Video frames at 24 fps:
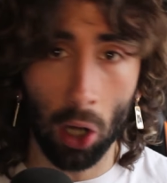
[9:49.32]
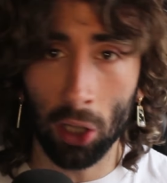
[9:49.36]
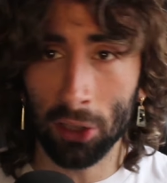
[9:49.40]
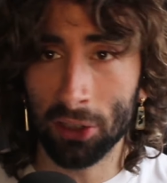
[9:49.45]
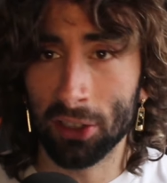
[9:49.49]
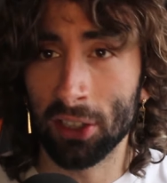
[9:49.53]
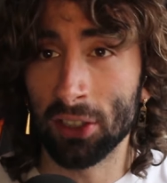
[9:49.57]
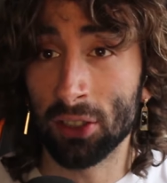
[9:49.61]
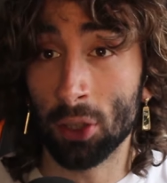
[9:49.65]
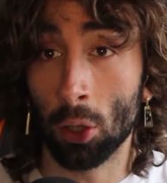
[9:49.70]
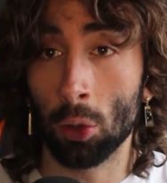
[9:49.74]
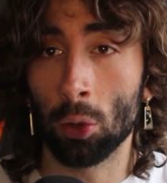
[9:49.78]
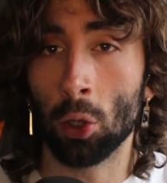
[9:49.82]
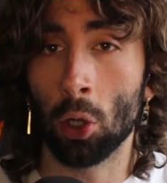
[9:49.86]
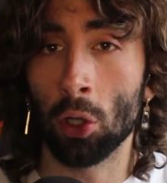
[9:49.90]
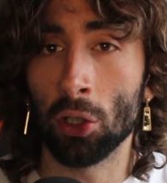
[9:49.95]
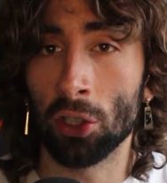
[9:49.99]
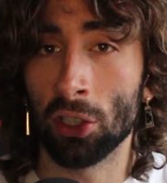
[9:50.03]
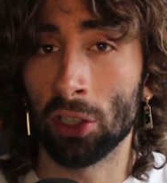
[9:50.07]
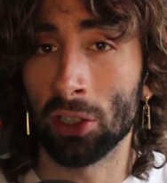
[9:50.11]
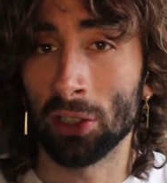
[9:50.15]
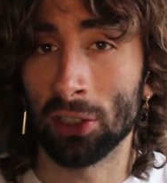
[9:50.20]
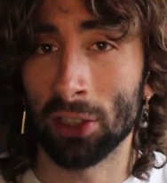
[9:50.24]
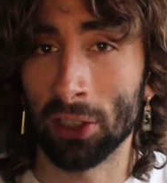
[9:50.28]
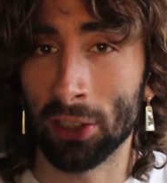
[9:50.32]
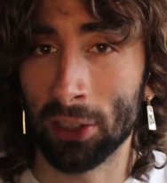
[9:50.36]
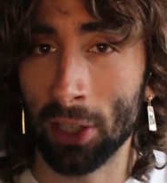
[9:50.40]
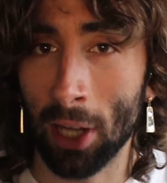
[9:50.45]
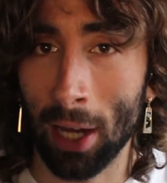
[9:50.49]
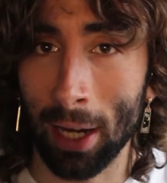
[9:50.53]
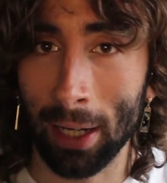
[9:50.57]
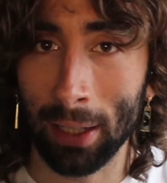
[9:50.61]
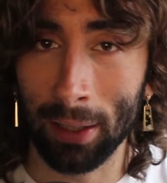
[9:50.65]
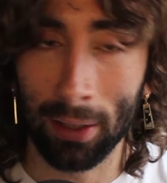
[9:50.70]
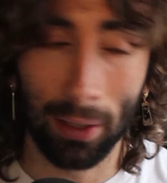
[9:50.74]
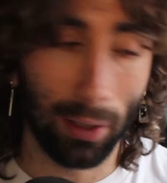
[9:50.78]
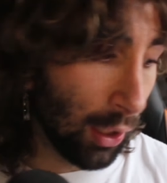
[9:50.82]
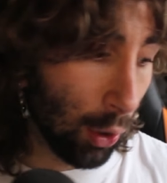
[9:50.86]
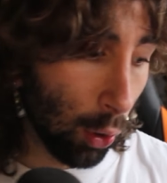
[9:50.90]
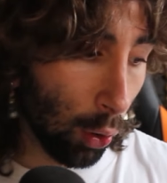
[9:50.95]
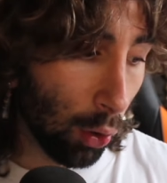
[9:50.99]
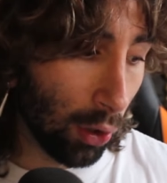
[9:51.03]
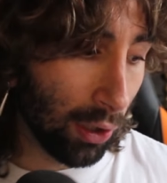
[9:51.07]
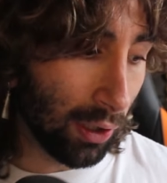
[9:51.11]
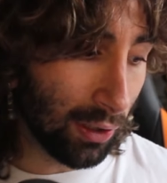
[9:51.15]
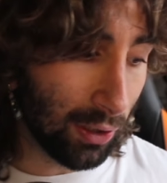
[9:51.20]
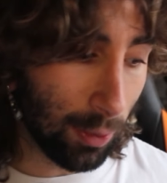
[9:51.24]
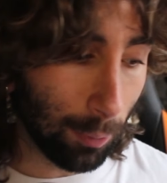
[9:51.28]
cast his own conscience aside in
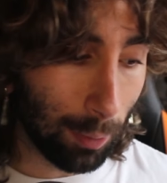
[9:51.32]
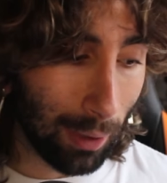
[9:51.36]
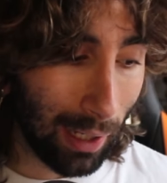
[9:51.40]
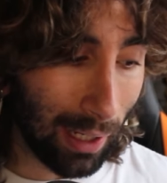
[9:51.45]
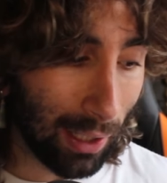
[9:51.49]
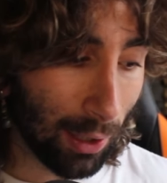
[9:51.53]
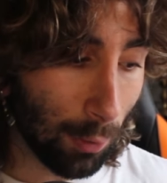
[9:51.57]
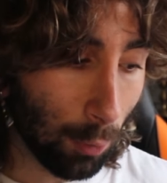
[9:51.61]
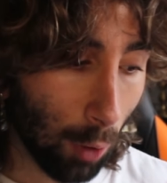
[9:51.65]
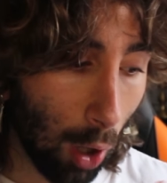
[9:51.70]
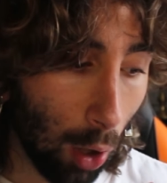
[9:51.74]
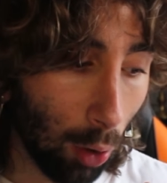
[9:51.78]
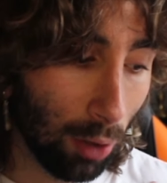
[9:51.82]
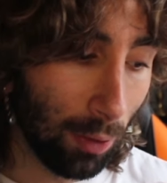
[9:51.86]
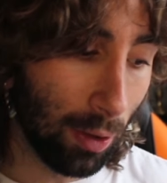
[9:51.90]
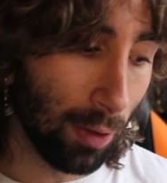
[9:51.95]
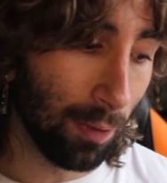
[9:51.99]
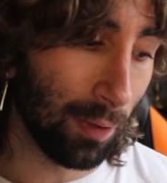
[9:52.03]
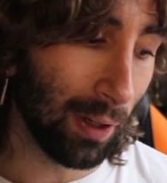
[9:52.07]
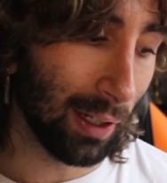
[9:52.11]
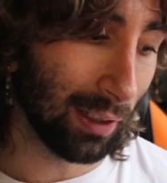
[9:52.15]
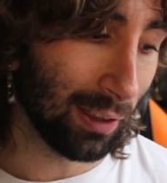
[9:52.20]
order to play the role of the